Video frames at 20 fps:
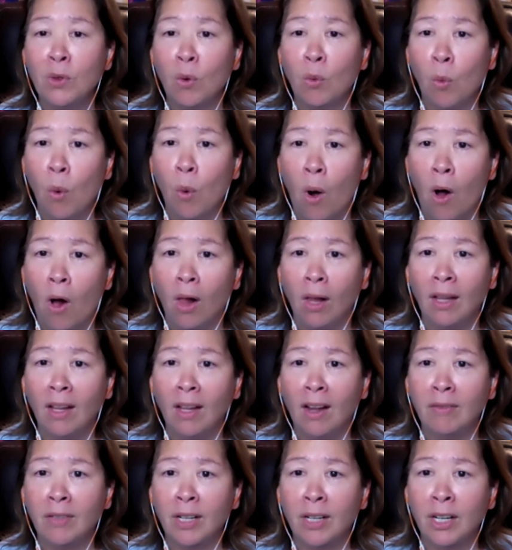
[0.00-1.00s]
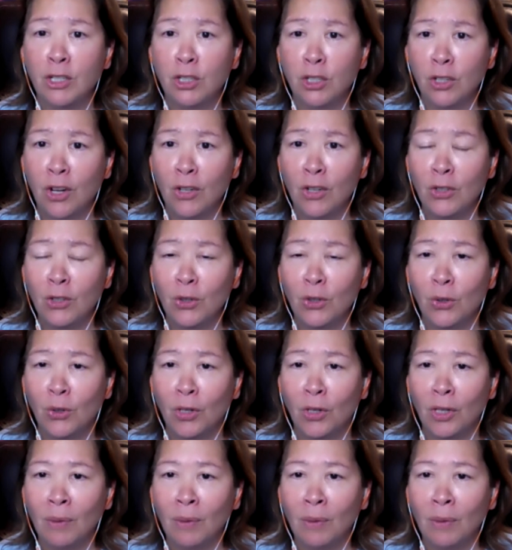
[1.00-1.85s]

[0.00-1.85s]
wall of our judo oh. school.